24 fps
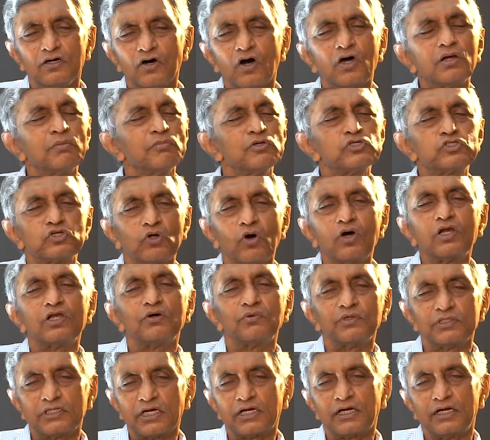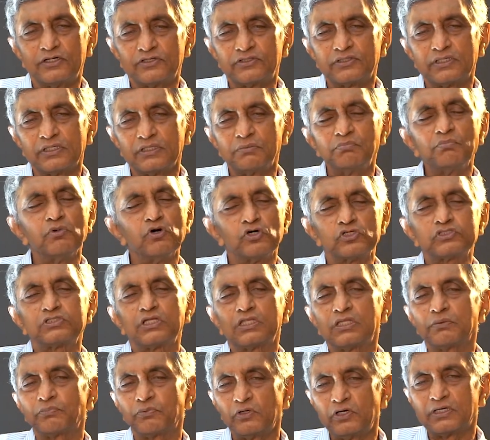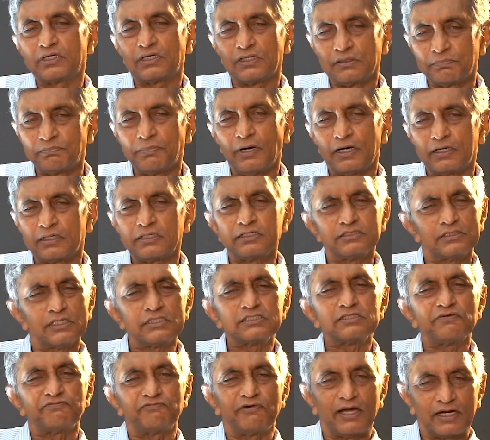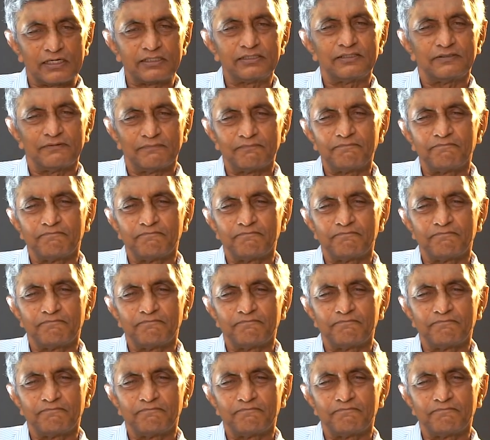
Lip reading: almost all over the country in most of the political parties. That's a fact.